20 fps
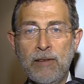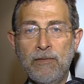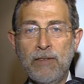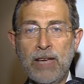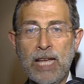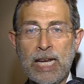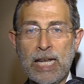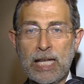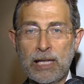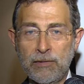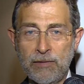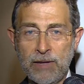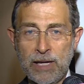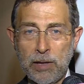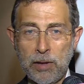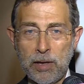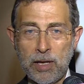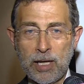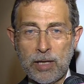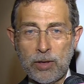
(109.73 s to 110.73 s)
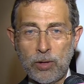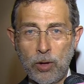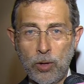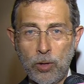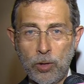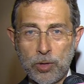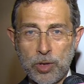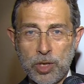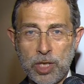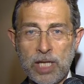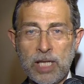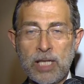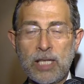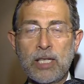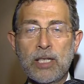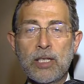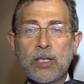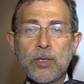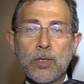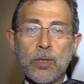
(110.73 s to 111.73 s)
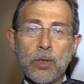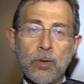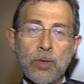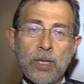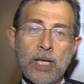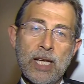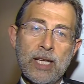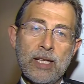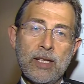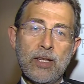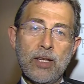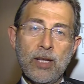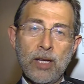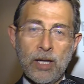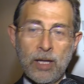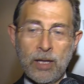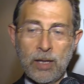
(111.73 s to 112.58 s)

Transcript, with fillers: very advanced technology so that uh,